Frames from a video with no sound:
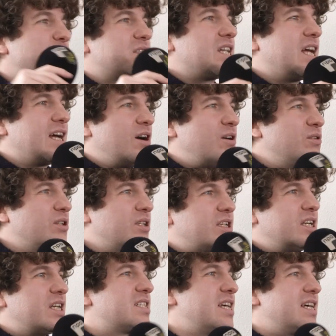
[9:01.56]
was like, "Oh,
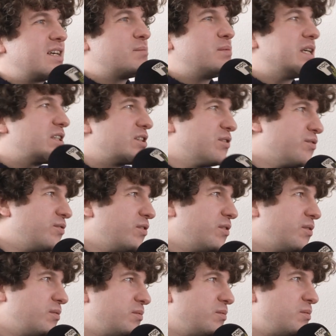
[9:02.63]
can I take a picture
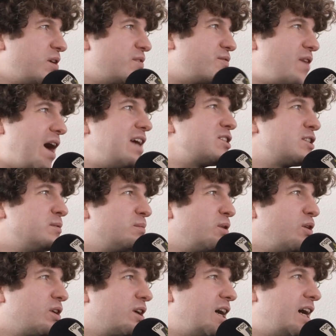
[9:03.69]
for my fashion
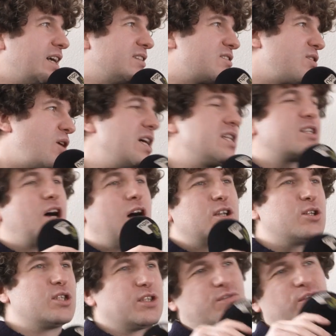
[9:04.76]
blog?" And so I
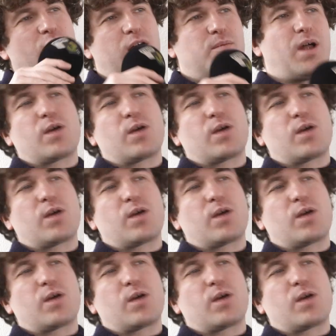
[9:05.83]
do this. I'm